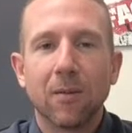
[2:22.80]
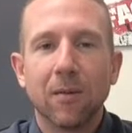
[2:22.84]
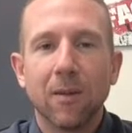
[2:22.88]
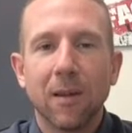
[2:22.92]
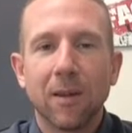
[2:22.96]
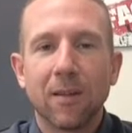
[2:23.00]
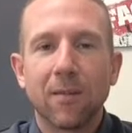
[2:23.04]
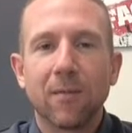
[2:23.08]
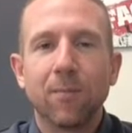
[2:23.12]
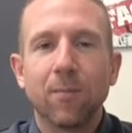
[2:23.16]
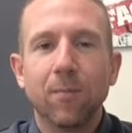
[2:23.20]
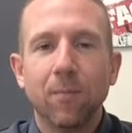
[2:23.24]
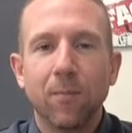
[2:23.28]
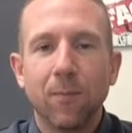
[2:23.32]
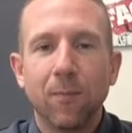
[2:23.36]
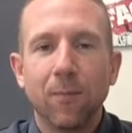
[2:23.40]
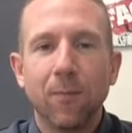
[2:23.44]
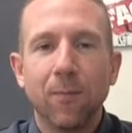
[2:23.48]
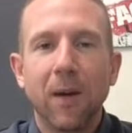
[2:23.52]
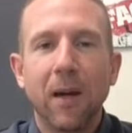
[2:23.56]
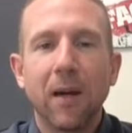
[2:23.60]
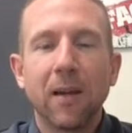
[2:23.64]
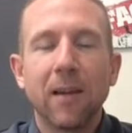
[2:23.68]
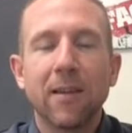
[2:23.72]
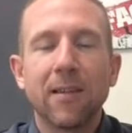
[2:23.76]
it's
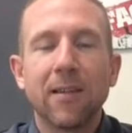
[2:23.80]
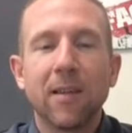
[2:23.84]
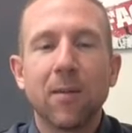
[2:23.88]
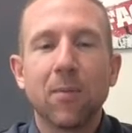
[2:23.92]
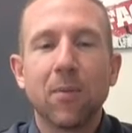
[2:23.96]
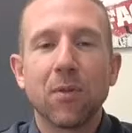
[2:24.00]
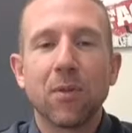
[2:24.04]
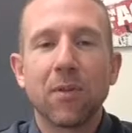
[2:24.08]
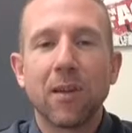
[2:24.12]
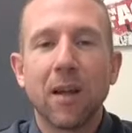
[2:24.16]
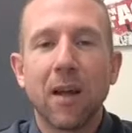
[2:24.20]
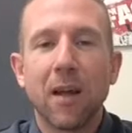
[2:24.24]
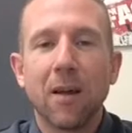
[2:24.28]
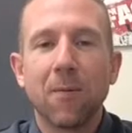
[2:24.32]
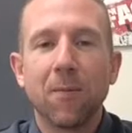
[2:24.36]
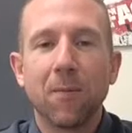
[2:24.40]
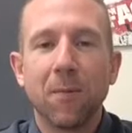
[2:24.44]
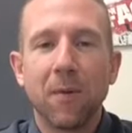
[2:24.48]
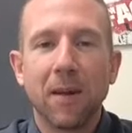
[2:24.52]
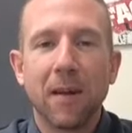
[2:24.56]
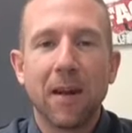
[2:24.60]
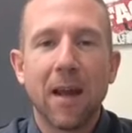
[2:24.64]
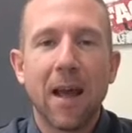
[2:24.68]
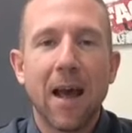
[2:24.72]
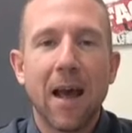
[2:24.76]
fairly simple
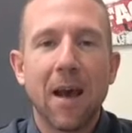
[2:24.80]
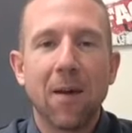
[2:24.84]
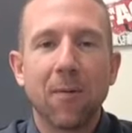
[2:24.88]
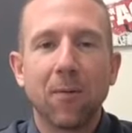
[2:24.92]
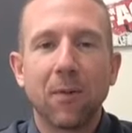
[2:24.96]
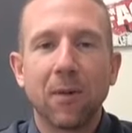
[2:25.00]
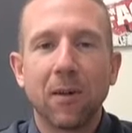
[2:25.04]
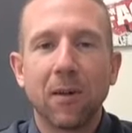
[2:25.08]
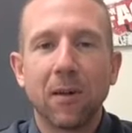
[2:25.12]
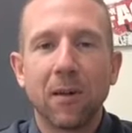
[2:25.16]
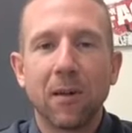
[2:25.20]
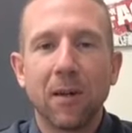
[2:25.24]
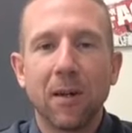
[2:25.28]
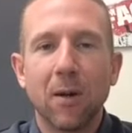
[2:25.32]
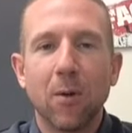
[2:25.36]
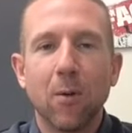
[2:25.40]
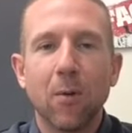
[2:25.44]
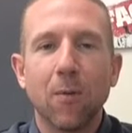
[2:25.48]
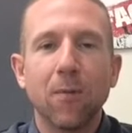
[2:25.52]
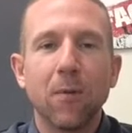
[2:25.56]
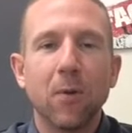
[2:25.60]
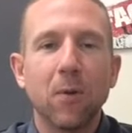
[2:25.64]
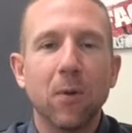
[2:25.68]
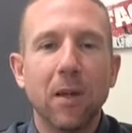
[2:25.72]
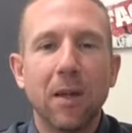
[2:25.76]
stuff, and after
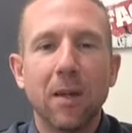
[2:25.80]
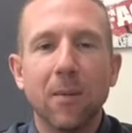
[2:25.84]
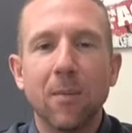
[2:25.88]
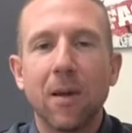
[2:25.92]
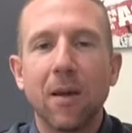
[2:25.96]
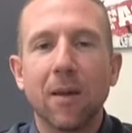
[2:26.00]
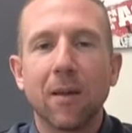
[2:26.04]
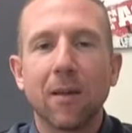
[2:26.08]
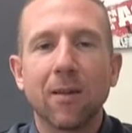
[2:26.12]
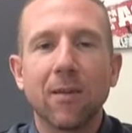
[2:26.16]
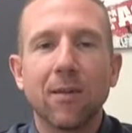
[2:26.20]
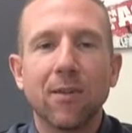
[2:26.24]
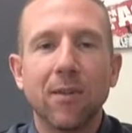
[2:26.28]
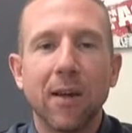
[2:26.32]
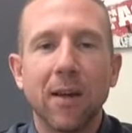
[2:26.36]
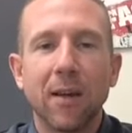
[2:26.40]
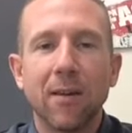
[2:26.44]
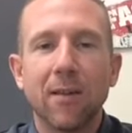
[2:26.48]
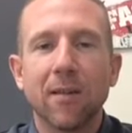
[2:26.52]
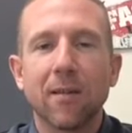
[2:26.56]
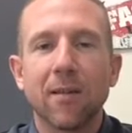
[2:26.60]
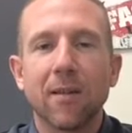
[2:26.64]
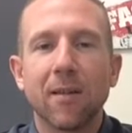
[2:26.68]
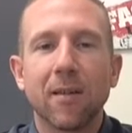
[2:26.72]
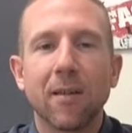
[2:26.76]
a few email
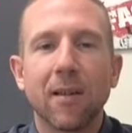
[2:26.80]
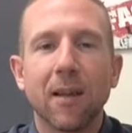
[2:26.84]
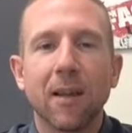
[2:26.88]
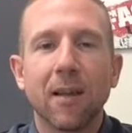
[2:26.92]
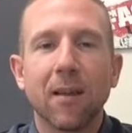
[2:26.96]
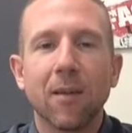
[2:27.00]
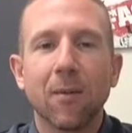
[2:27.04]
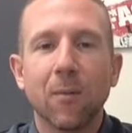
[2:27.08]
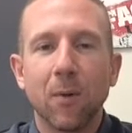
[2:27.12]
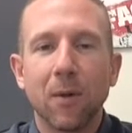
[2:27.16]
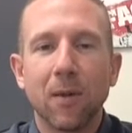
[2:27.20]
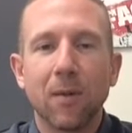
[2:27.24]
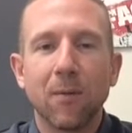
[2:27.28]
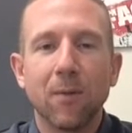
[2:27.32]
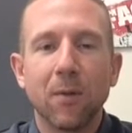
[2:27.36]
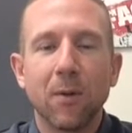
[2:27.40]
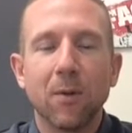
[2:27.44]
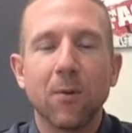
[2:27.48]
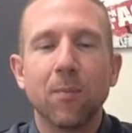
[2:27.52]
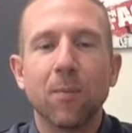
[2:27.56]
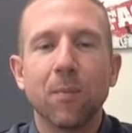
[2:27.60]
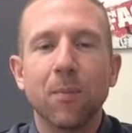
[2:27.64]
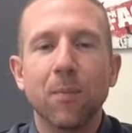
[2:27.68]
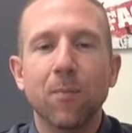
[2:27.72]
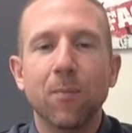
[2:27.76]
exchanges, I think, with a
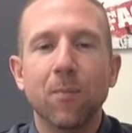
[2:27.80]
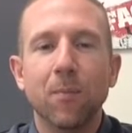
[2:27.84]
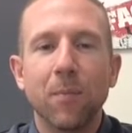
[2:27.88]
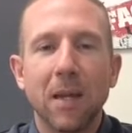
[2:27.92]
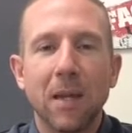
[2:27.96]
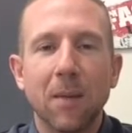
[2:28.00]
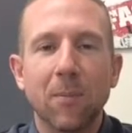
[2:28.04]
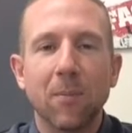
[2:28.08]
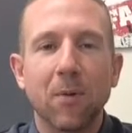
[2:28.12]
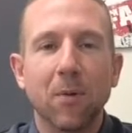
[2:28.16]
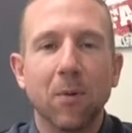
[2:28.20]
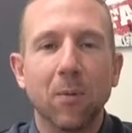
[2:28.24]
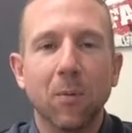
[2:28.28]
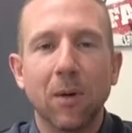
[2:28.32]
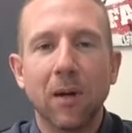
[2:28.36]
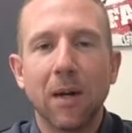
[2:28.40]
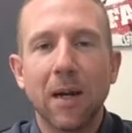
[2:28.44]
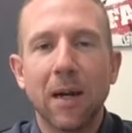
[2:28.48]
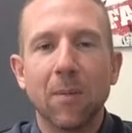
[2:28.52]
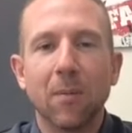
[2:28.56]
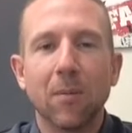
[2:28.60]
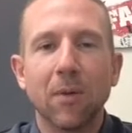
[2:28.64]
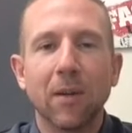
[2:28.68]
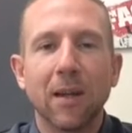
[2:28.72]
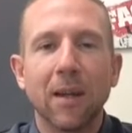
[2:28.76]
few people, we're
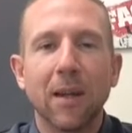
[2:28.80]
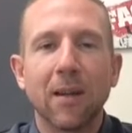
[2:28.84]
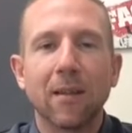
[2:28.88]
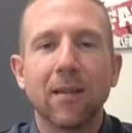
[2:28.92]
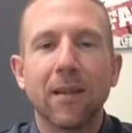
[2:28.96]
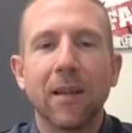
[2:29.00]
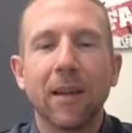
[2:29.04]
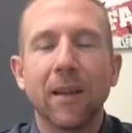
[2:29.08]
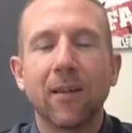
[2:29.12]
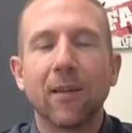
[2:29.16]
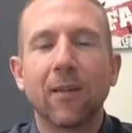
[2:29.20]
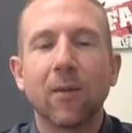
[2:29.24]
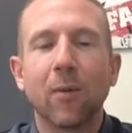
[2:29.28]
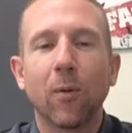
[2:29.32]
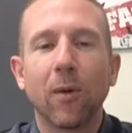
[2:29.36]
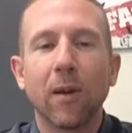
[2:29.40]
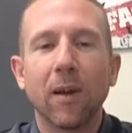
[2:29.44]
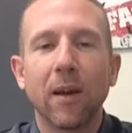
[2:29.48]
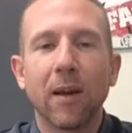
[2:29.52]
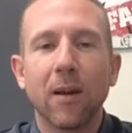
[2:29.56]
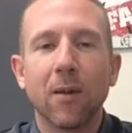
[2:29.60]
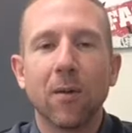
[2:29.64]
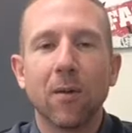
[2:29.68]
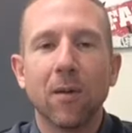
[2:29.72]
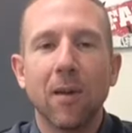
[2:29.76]
able to get things
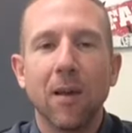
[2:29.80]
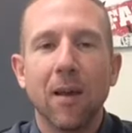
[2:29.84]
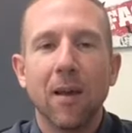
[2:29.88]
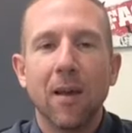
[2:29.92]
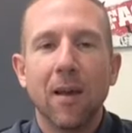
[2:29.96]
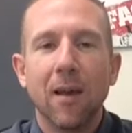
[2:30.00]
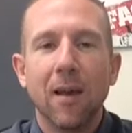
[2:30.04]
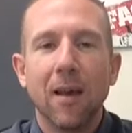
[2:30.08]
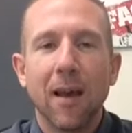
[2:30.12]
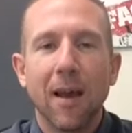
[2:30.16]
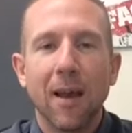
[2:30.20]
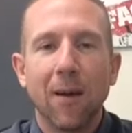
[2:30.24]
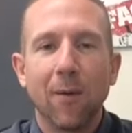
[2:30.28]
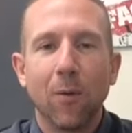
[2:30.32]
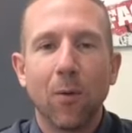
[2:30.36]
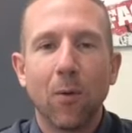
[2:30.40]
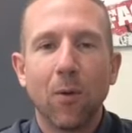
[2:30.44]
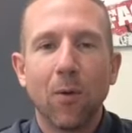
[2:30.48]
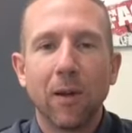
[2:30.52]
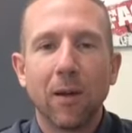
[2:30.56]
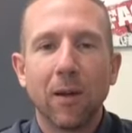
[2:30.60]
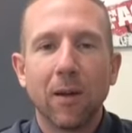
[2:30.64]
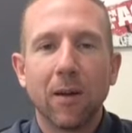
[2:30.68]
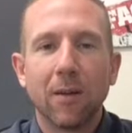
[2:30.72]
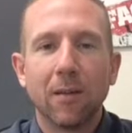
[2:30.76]
sorted out and
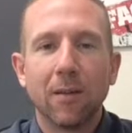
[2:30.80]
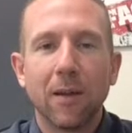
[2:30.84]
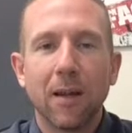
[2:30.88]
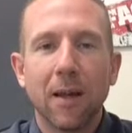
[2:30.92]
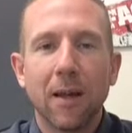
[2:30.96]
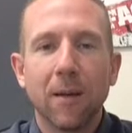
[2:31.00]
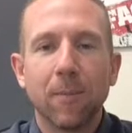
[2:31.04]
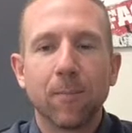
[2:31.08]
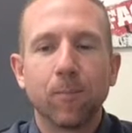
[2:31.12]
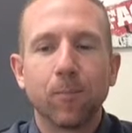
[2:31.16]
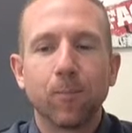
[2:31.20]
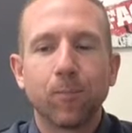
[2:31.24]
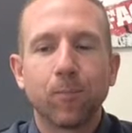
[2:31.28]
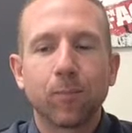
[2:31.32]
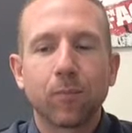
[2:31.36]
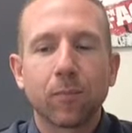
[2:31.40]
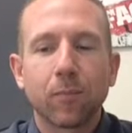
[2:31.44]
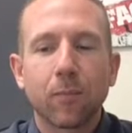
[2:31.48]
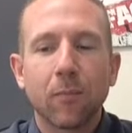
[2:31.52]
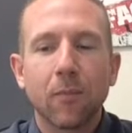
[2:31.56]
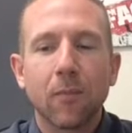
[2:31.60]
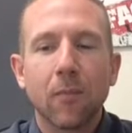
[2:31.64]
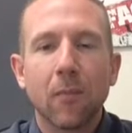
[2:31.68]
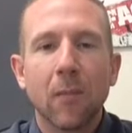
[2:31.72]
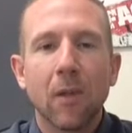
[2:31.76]
rolling on
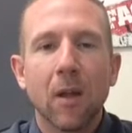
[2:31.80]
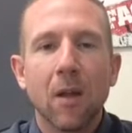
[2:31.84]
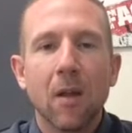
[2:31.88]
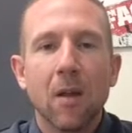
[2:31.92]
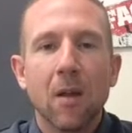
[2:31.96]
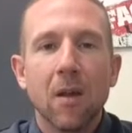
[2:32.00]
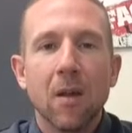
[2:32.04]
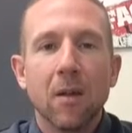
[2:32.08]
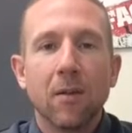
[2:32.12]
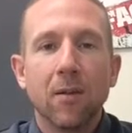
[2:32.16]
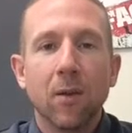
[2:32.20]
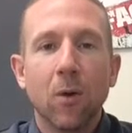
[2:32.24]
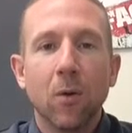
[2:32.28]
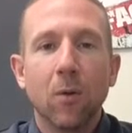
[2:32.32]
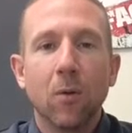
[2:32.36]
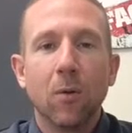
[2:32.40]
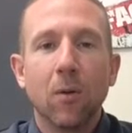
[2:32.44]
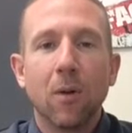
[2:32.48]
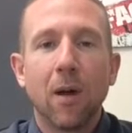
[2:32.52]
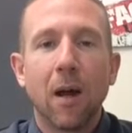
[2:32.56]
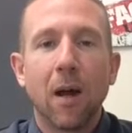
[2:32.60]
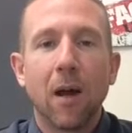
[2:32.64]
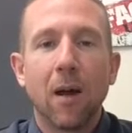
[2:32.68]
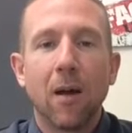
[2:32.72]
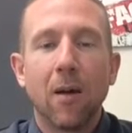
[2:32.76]
that.
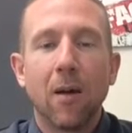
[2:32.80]
So